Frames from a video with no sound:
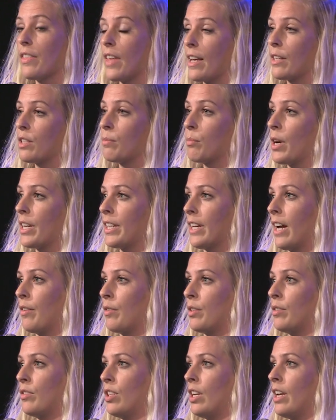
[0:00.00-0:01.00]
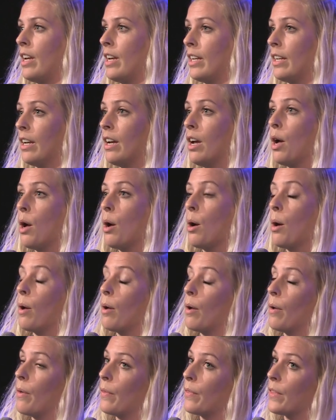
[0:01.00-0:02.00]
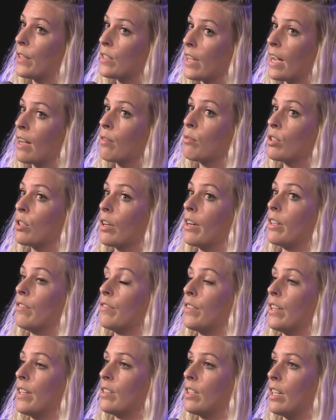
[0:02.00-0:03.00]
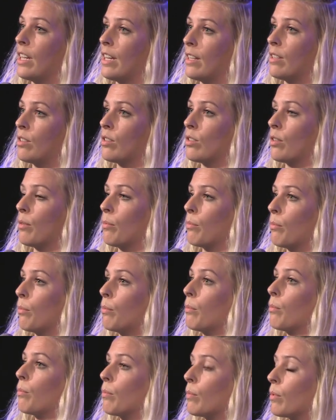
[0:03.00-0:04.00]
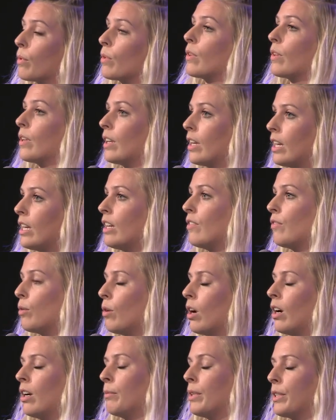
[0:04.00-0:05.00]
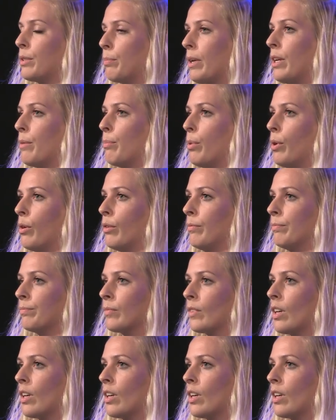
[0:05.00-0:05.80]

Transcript: That's my guarantee. The downside of this is evil homeless people.